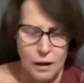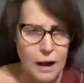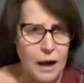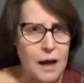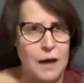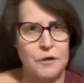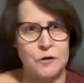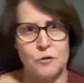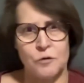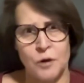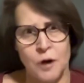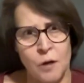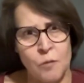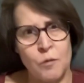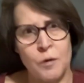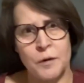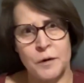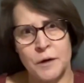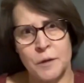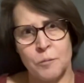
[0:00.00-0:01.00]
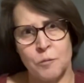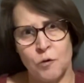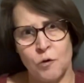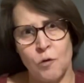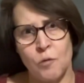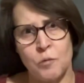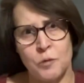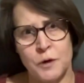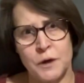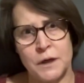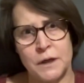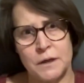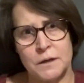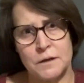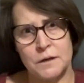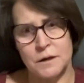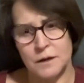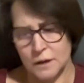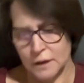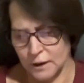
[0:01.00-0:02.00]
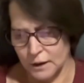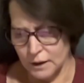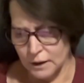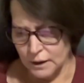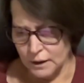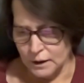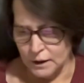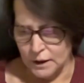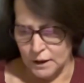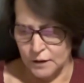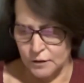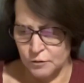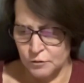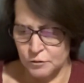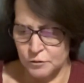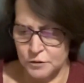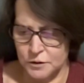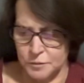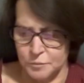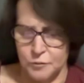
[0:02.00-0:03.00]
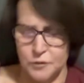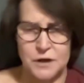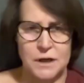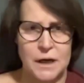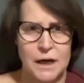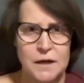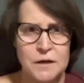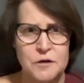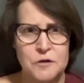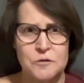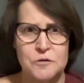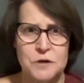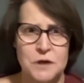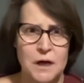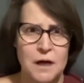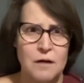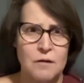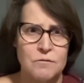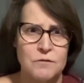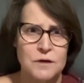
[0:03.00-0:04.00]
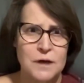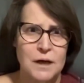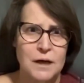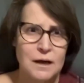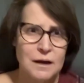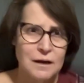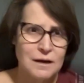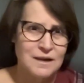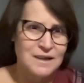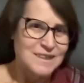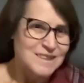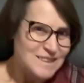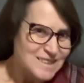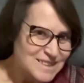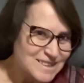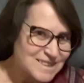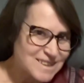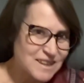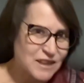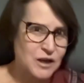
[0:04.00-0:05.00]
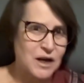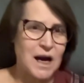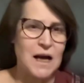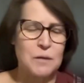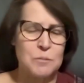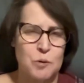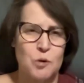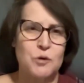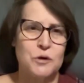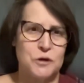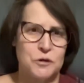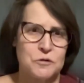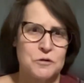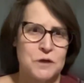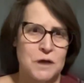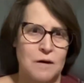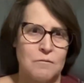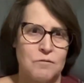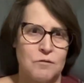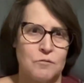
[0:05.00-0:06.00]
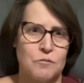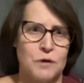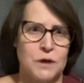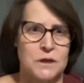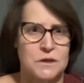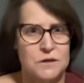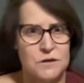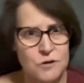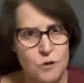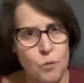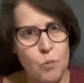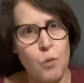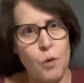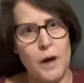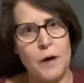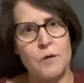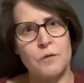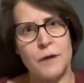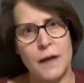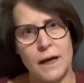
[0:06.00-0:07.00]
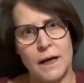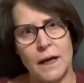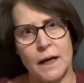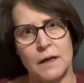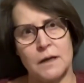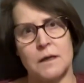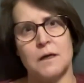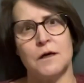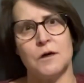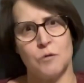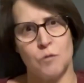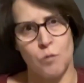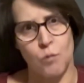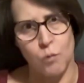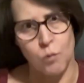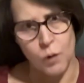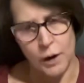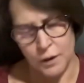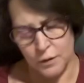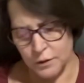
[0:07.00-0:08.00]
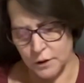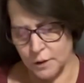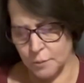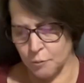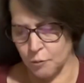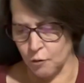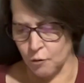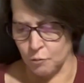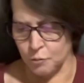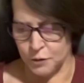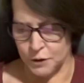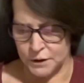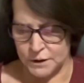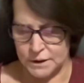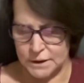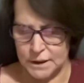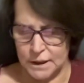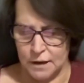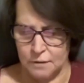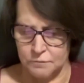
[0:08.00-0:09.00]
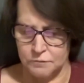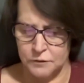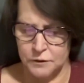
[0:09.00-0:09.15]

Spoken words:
and you're not wearing appropriate gear to protect yourselves, you're kind of putting yourself at risk. So wear that headgear, wear the appropriate stuff.